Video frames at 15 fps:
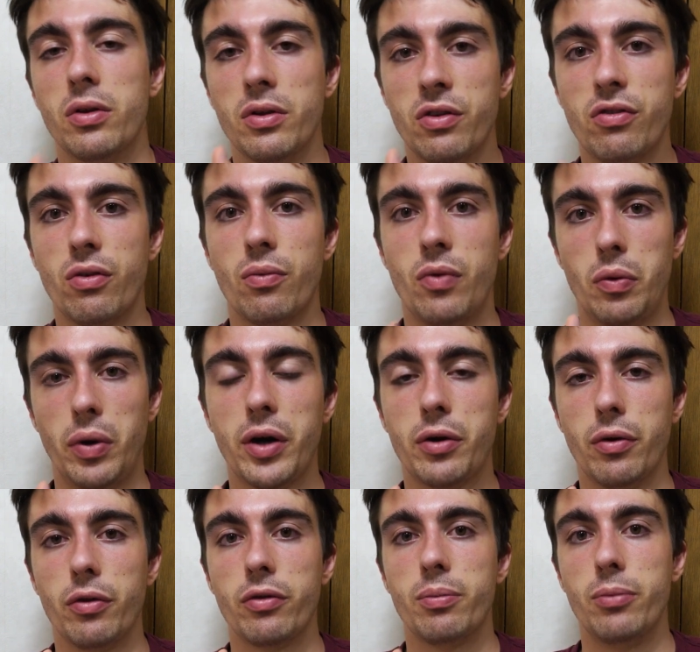condition of the
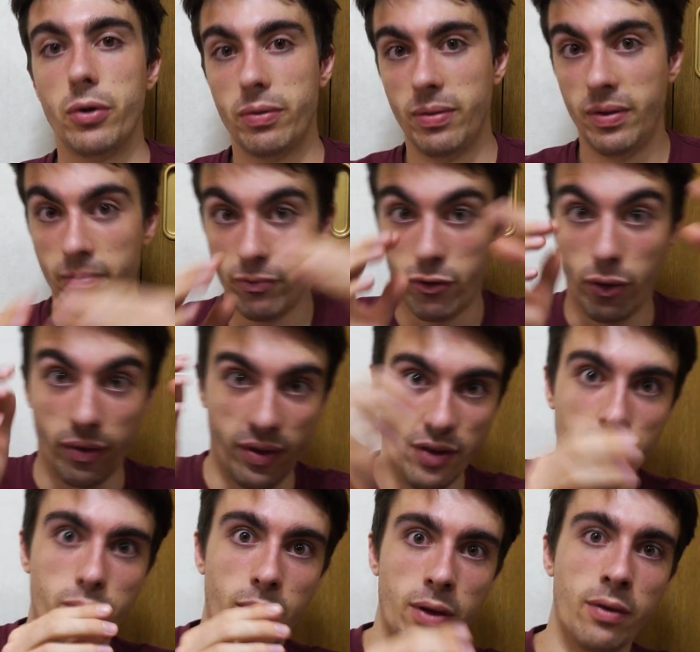records, but for
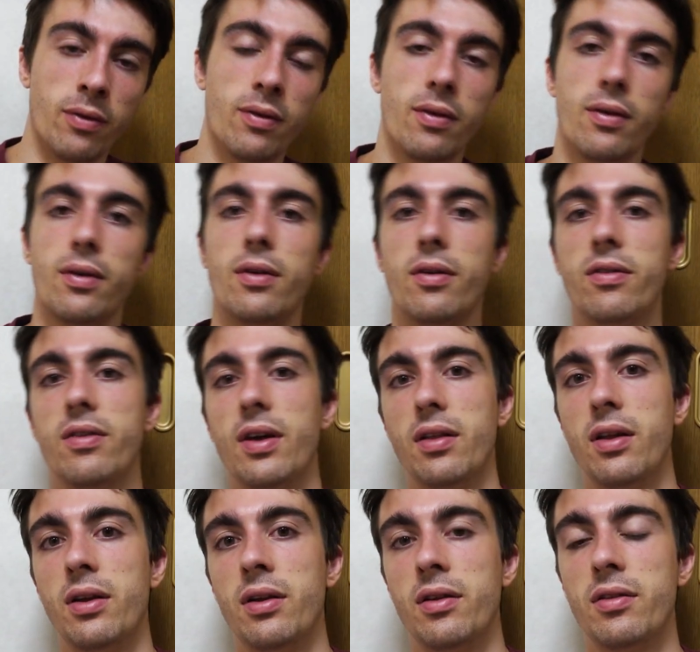this one, say
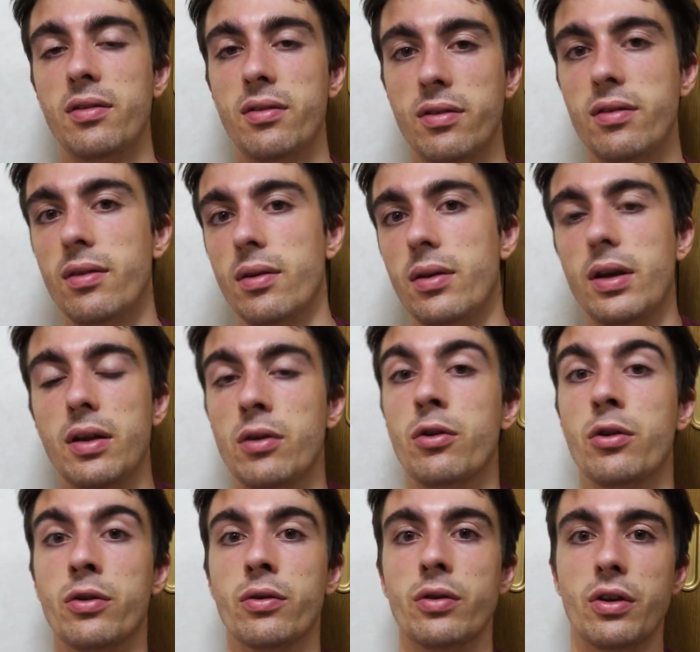that it's in
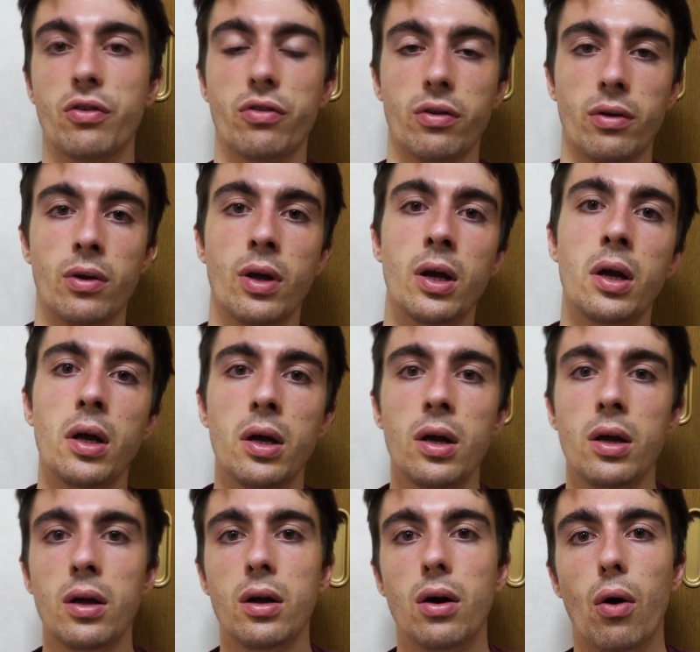good condition.
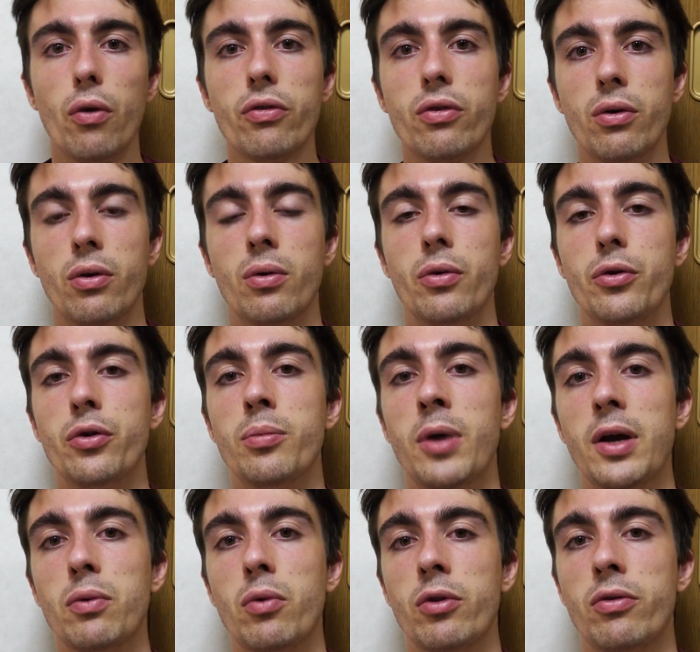Also, you
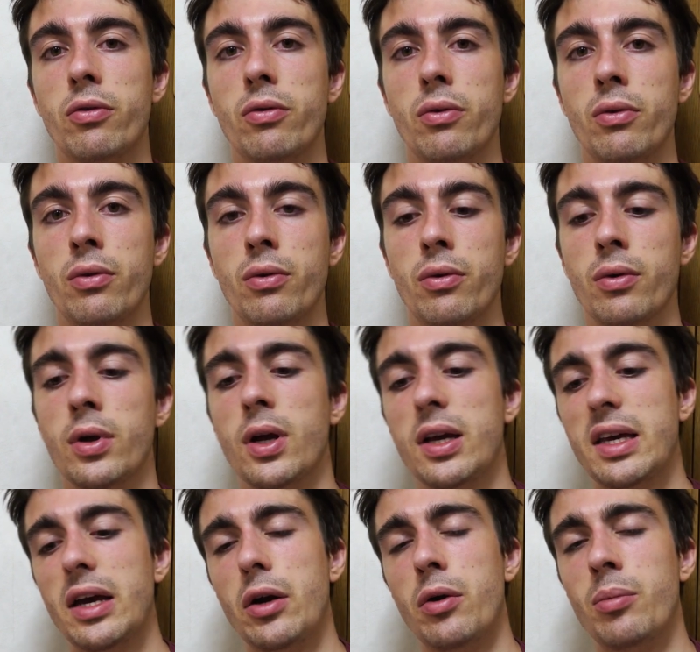might want to
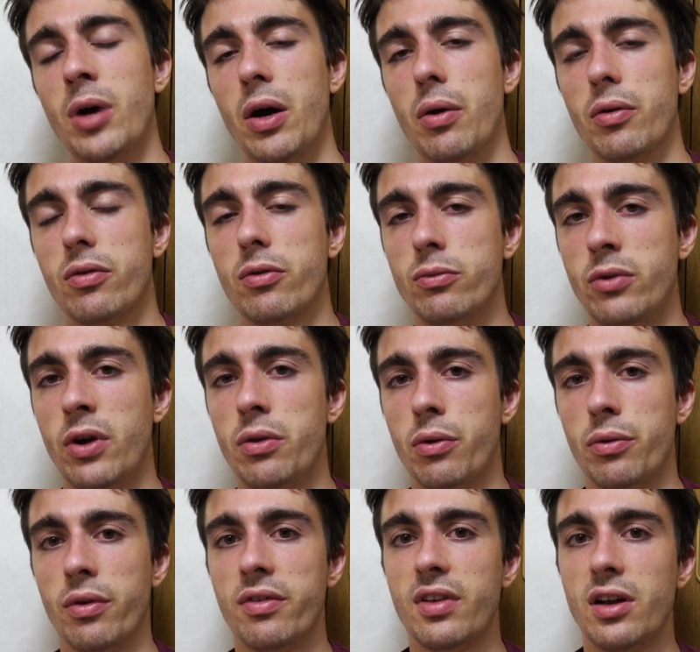care about whether
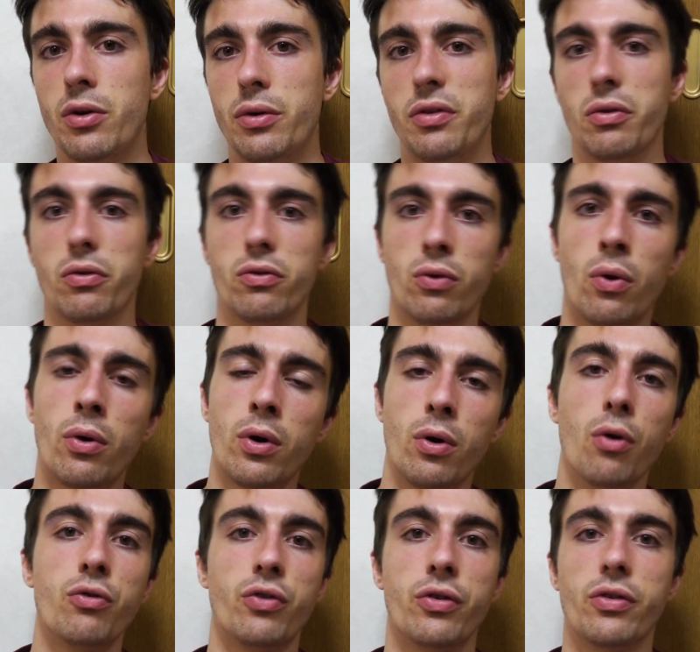the seller is a store
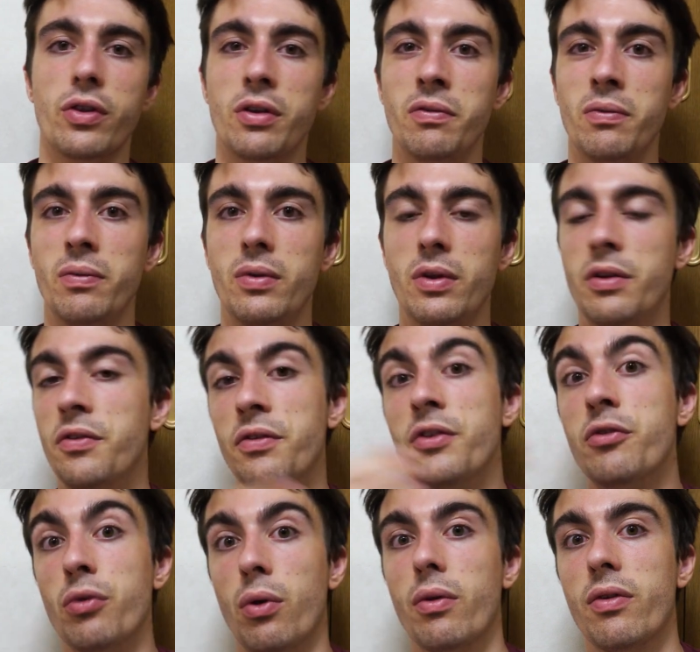or just an
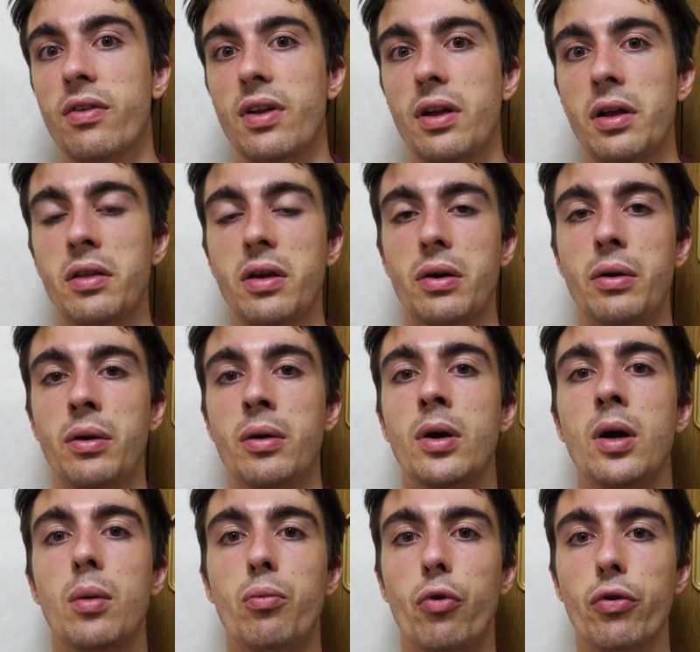individual selling their
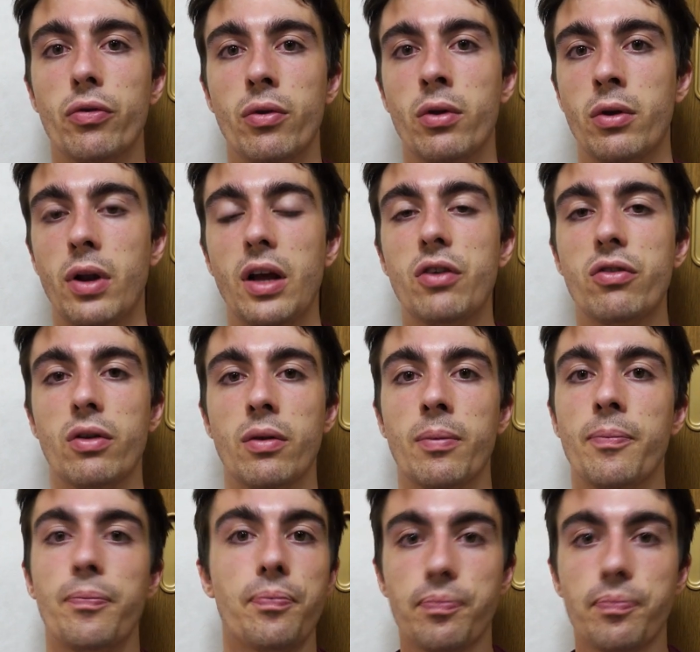personal collection.